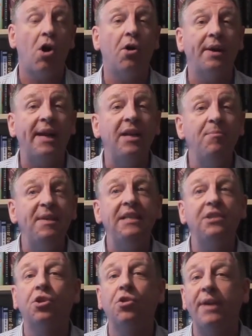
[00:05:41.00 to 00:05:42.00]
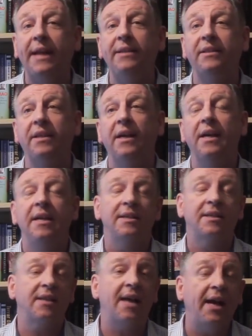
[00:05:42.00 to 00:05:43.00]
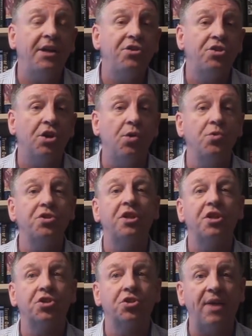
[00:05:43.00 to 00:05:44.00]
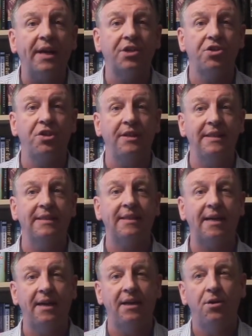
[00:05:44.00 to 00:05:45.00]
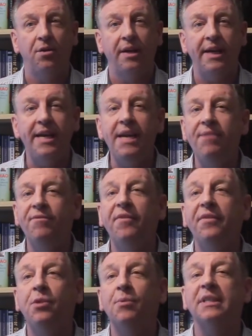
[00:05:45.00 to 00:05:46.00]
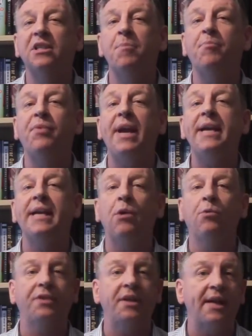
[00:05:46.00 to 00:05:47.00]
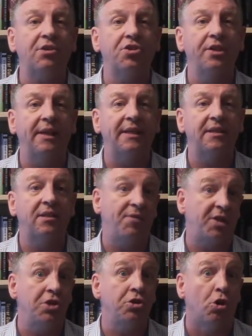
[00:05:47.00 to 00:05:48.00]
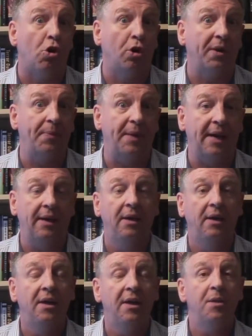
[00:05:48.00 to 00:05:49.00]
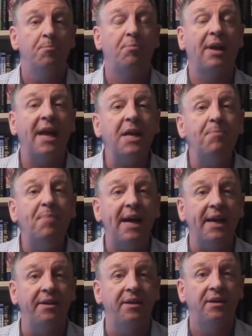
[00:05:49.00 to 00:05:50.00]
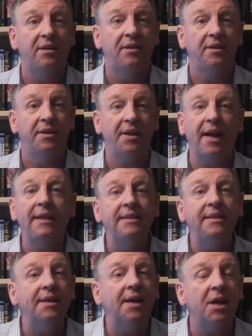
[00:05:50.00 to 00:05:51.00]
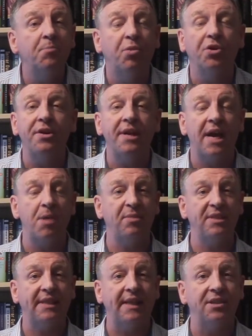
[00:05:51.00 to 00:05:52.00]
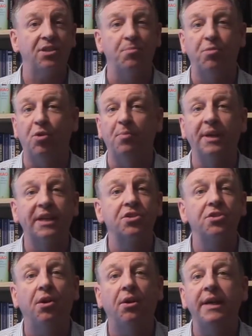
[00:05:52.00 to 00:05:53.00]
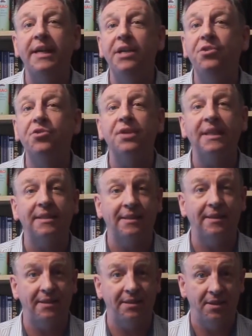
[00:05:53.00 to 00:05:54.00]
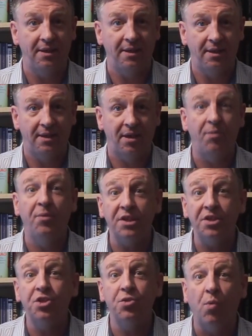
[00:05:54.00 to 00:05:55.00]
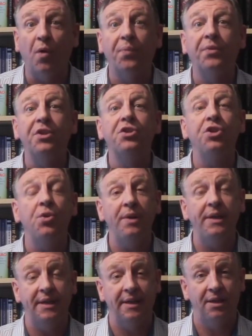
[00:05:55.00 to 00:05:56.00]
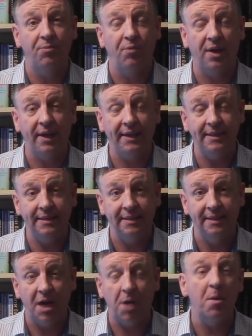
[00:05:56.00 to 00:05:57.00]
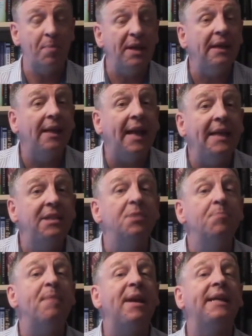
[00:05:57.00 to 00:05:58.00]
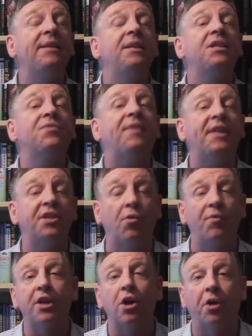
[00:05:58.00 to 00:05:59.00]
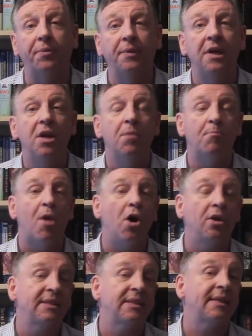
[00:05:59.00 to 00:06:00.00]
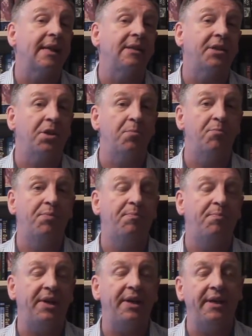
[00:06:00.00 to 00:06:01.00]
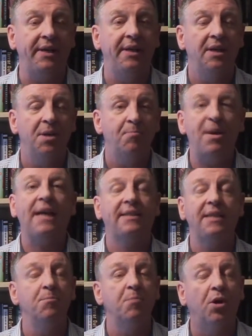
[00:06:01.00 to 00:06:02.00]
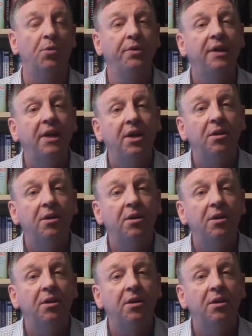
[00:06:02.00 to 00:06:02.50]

Our enemies create sideshows, distractions, that even if you were to break out the Nationalist, if you can call it that, playpen, 99.9% of the public's not interested, and this is what they're doing, right? I'm a bit late in making this video regarding Martin Sellner and Brittany Pettibone,